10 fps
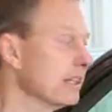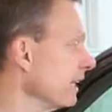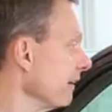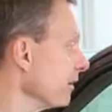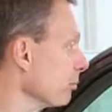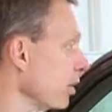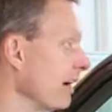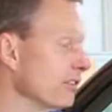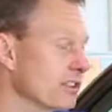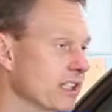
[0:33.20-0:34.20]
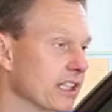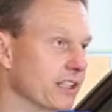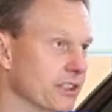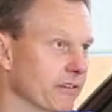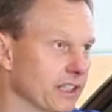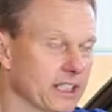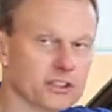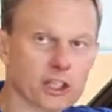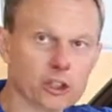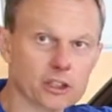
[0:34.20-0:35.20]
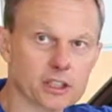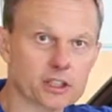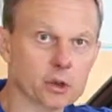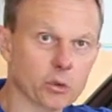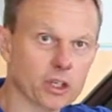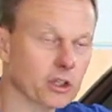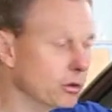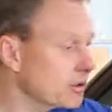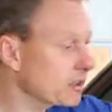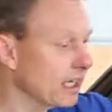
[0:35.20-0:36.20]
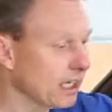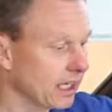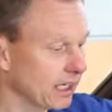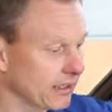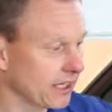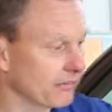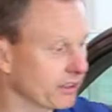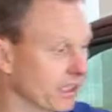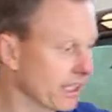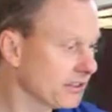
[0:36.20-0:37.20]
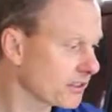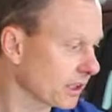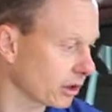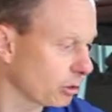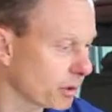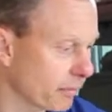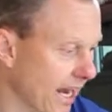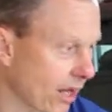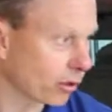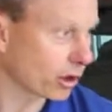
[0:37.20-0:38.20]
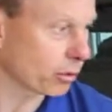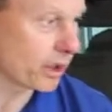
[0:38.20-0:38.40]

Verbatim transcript: They have the privacy glass, you have the nice darker tinted windows, uh, they have the nice aluminum alloy